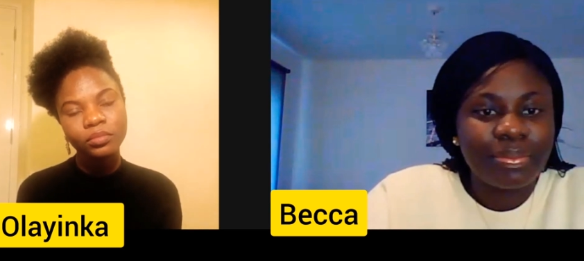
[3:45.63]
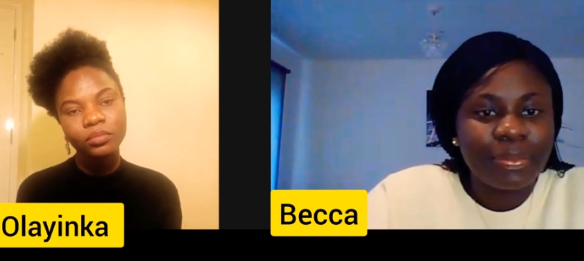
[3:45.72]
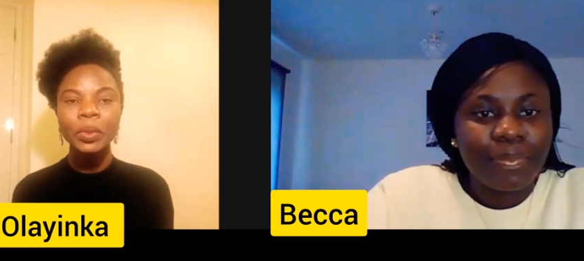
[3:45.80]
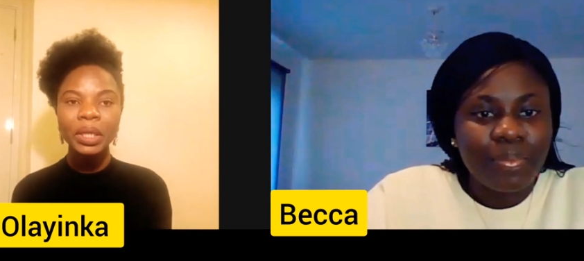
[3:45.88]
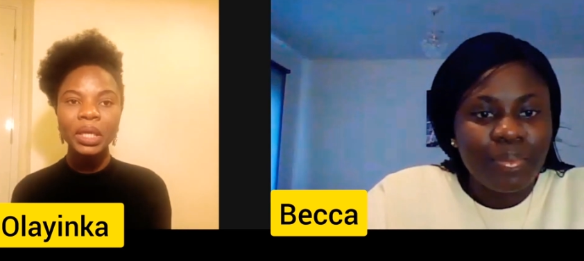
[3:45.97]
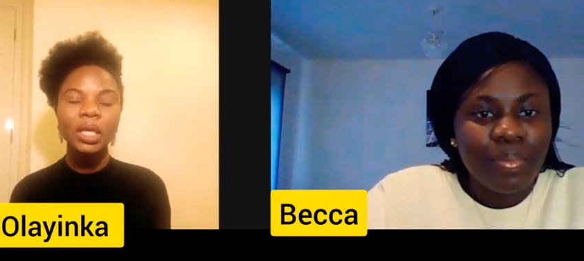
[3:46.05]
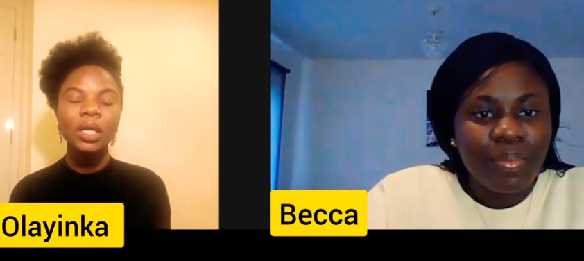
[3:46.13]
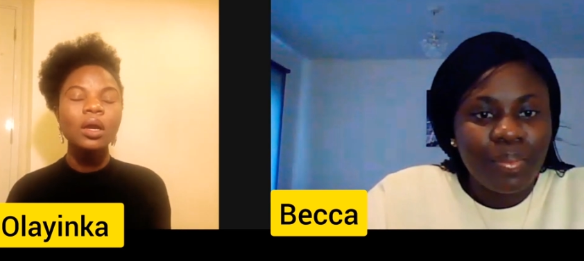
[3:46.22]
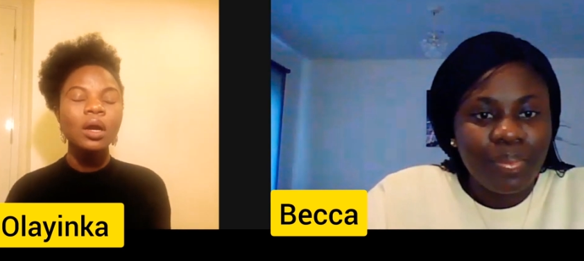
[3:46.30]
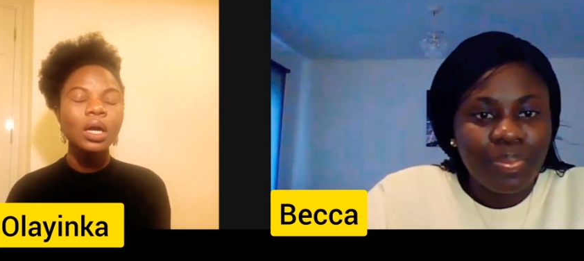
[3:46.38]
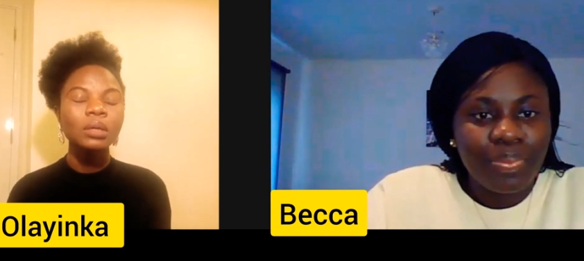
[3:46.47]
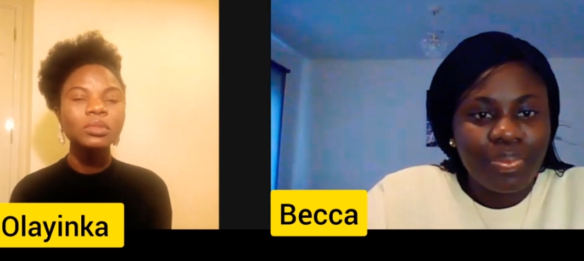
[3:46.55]
Speaker 1: Okay,
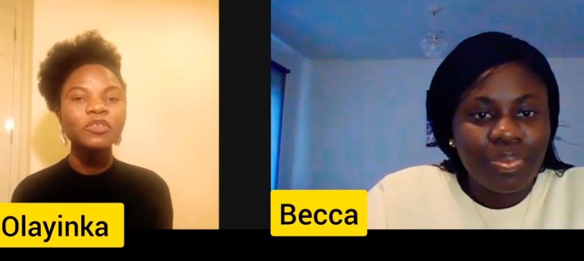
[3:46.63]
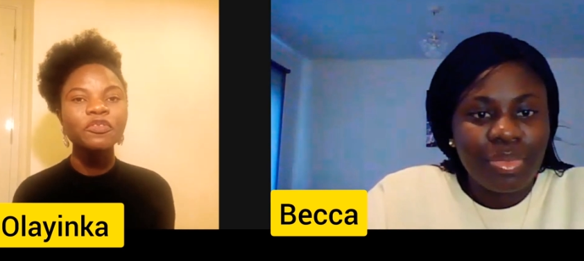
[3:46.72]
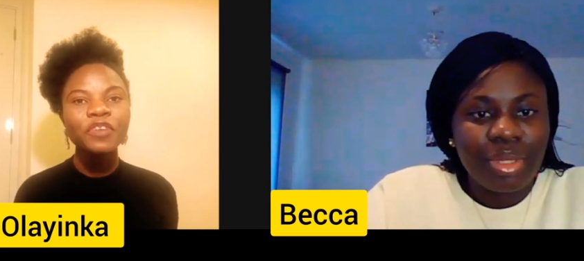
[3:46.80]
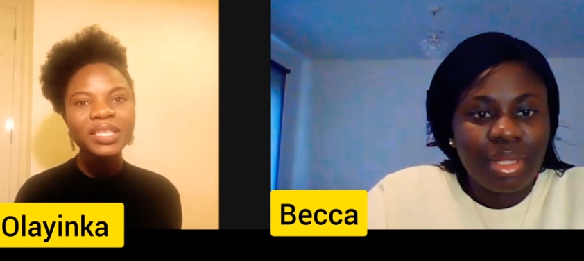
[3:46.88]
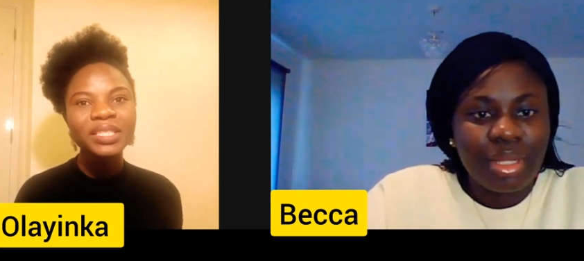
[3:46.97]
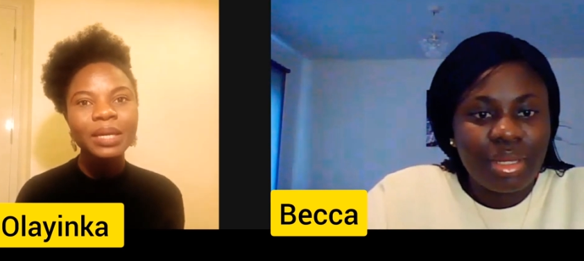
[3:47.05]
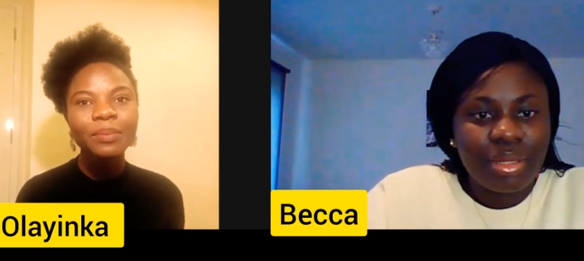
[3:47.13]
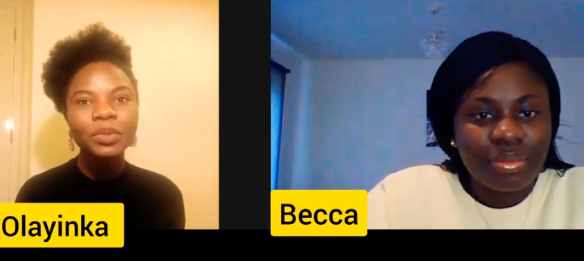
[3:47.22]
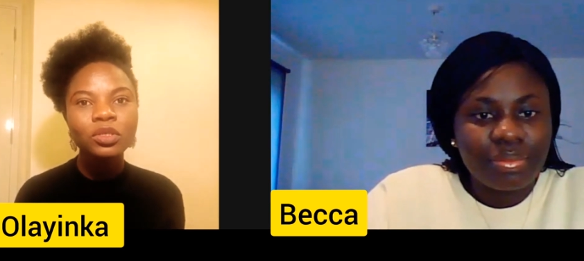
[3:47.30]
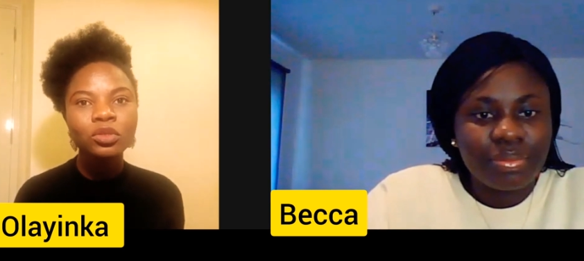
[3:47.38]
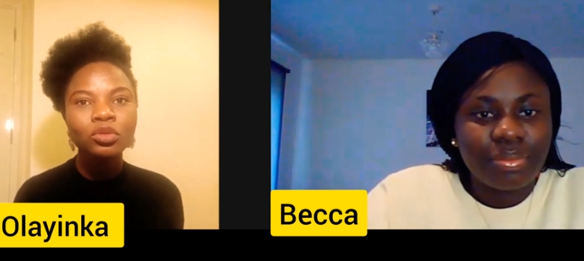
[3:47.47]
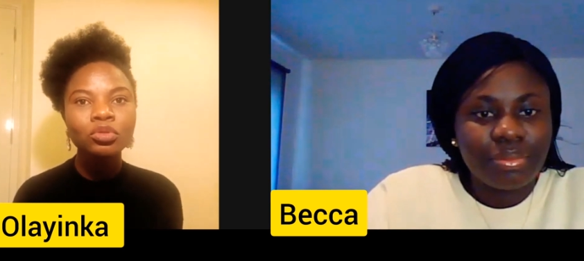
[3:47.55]
um, the first step
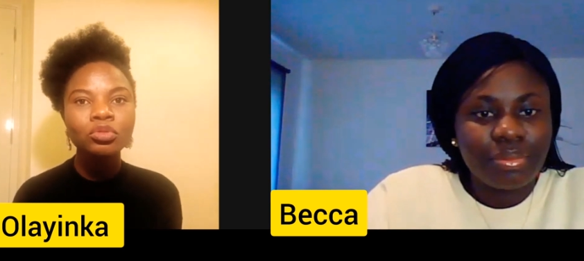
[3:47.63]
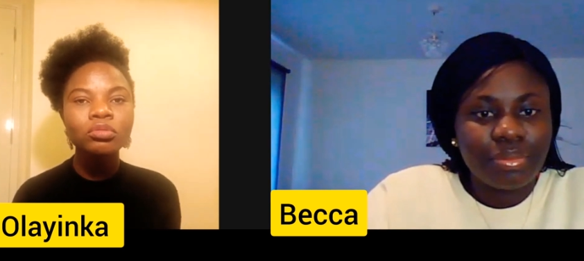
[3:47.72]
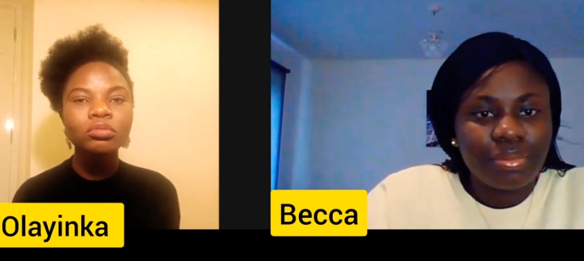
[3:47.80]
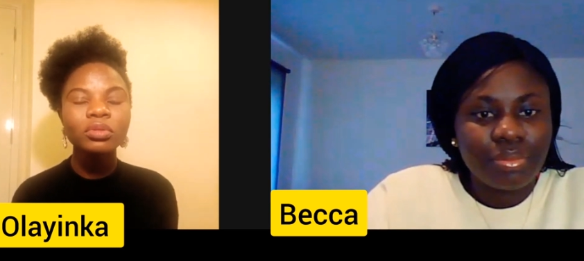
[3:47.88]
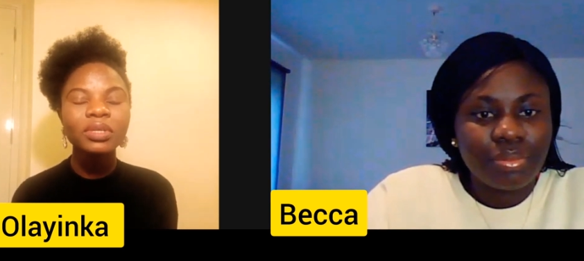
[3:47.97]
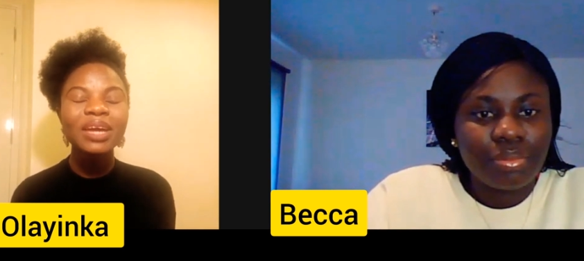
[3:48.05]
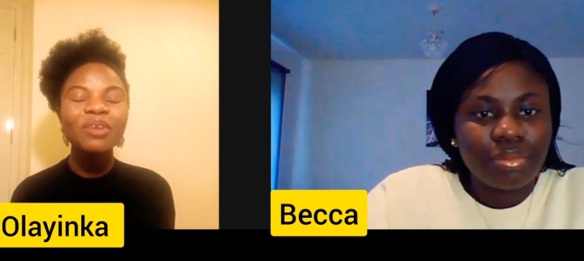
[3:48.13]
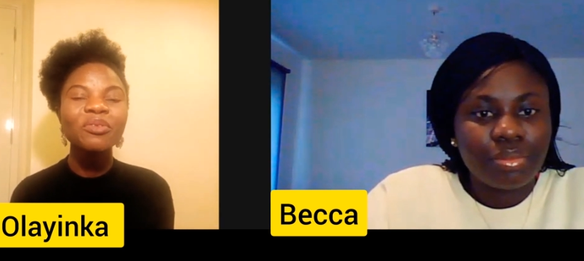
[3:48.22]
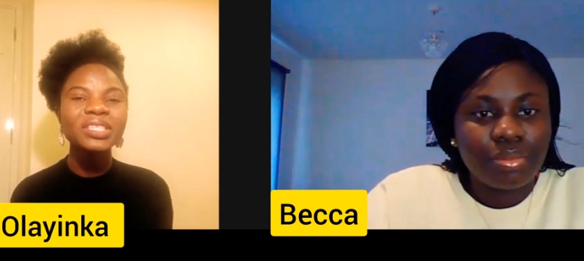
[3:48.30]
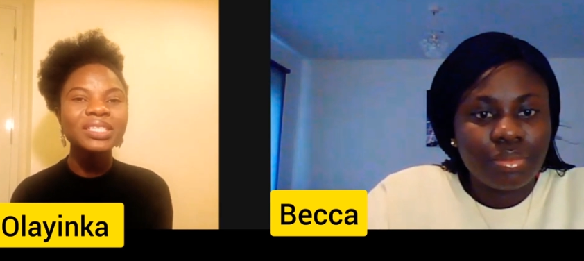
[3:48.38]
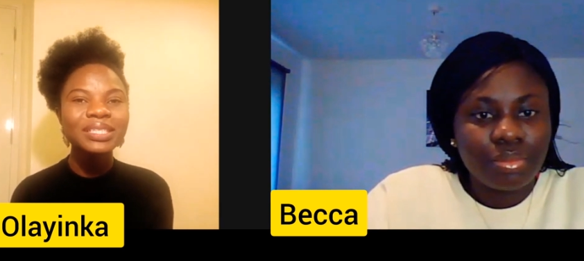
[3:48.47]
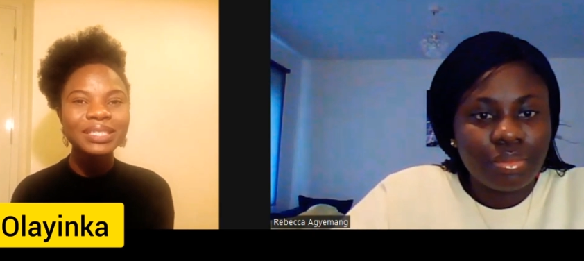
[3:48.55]
is to get
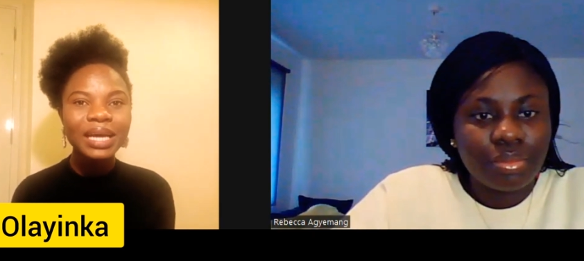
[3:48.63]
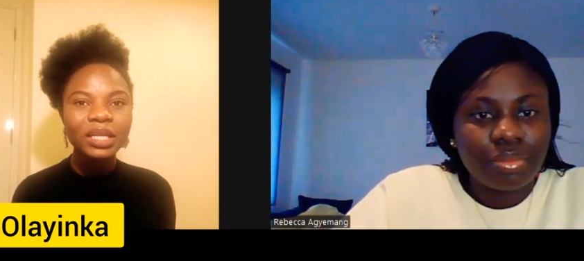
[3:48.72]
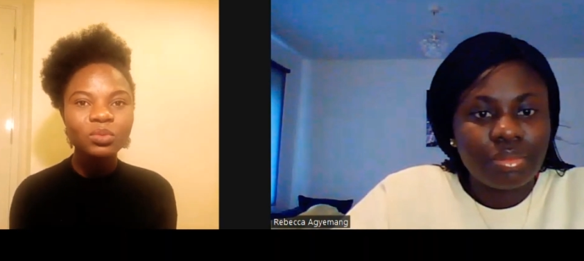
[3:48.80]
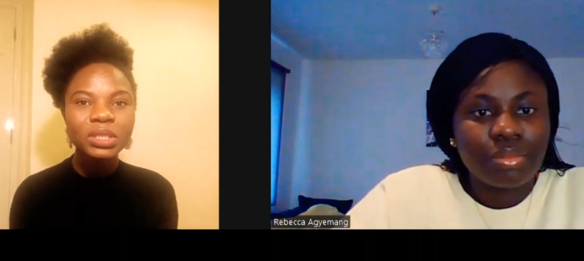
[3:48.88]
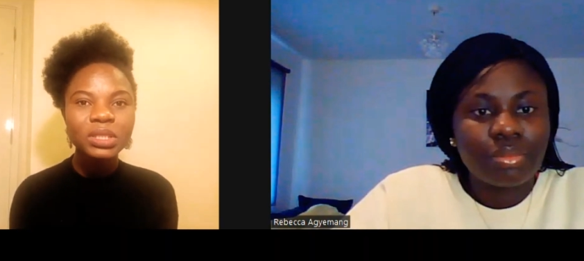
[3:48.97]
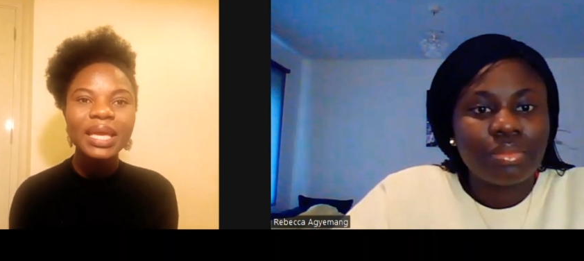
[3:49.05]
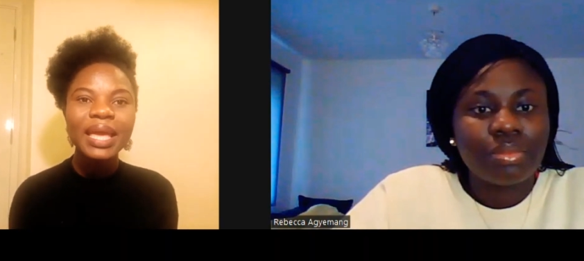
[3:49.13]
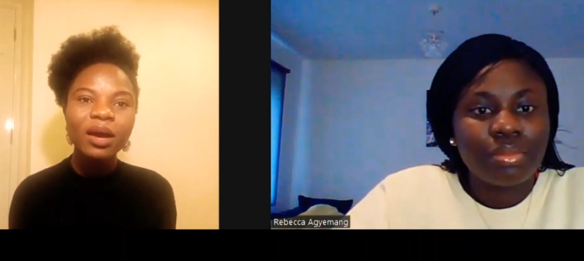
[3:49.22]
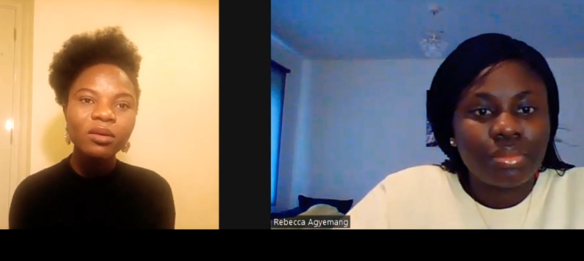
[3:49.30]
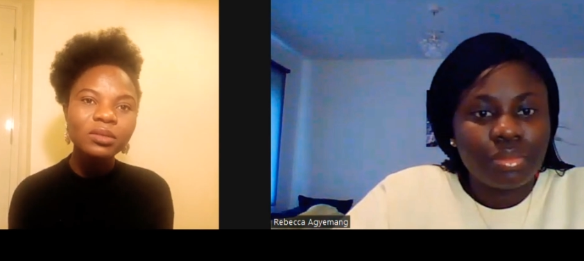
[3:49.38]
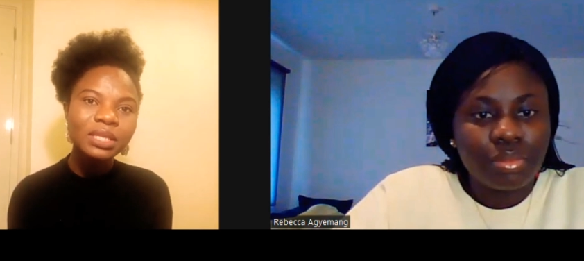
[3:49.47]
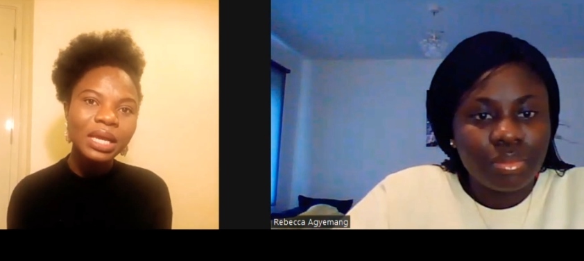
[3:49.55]
registered with the Health